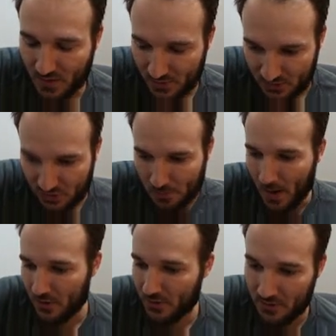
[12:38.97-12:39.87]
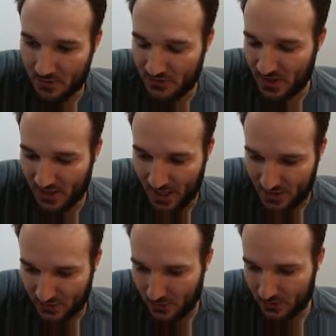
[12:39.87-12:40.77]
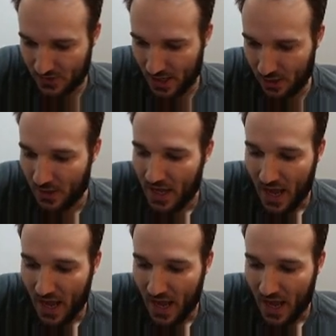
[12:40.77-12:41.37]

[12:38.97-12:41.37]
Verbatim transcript: Let's just monitor this thing as it goes down,